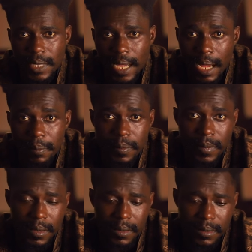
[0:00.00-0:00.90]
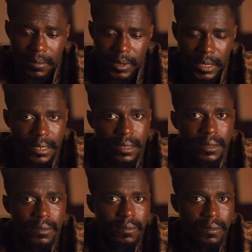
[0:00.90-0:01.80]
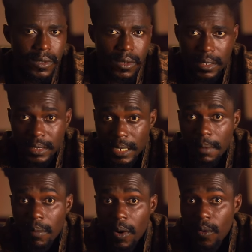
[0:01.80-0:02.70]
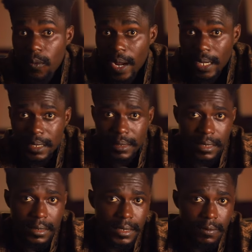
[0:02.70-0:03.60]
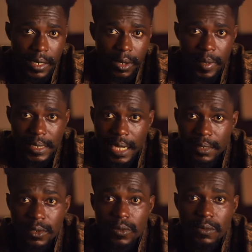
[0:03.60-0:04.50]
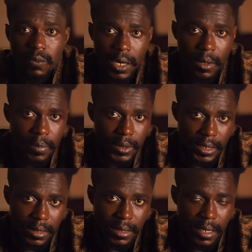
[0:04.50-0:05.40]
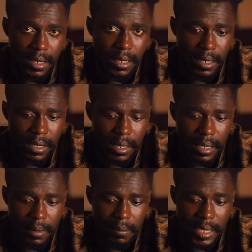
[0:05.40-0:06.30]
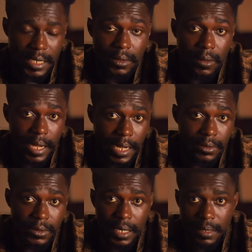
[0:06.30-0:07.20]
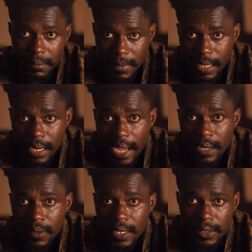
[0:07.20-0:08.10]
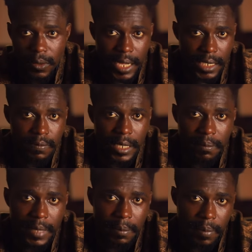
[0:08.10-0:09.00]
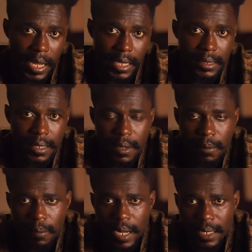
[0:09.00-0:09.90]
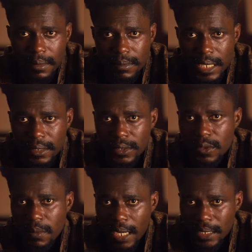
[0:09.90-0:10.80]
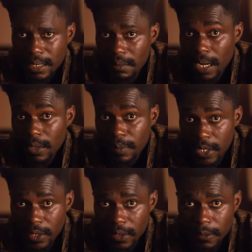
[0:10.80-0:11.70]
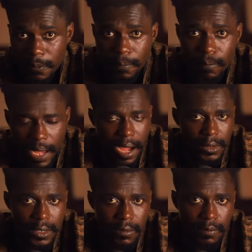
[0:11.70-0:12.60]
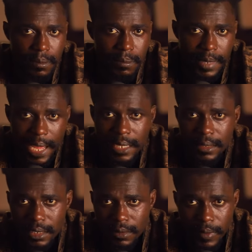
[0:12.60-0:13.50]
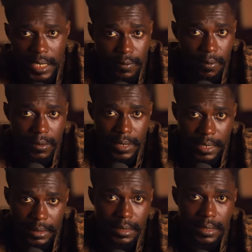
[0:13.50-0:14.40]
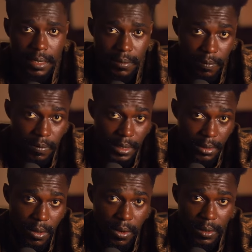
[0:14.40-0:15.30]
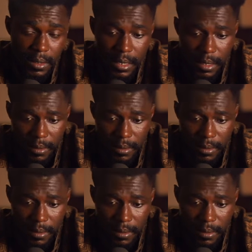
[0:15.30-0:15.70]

The app still got some more work since developers are doing well putting um, it on Android and iOS. So I give them that pass, but it's too much in my opinion. Out of nine different phones I tested this on,